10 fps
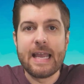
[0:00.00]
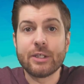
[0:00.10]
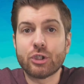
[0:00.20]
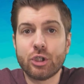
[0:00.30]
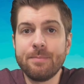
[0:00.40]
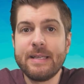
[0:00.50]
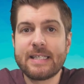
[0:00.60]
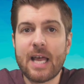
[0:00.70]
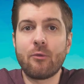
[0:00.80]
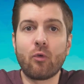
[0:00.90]
It should be
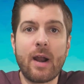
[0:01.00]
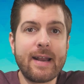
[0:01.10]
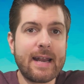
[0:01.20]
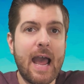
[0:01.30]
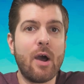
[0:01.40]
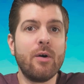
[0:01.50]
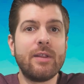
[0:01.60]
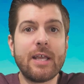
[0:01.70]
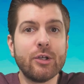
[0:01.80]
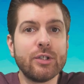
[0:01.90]
said right now
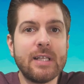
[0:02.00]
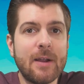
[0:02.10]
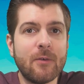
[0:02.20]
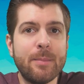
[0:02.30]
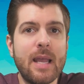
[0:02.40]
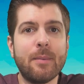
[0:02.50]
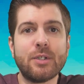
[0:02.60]
that you'll never be able